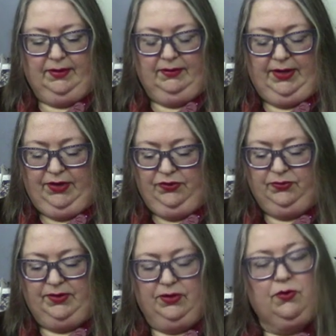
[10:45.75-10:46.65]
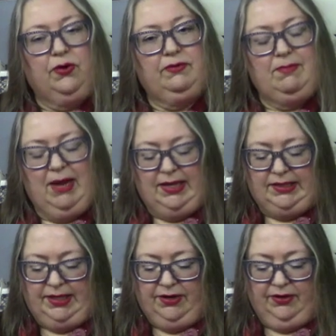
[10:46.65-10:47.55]
Here's what the court
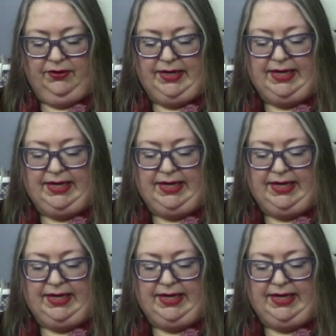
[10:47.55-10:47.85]
reminds here.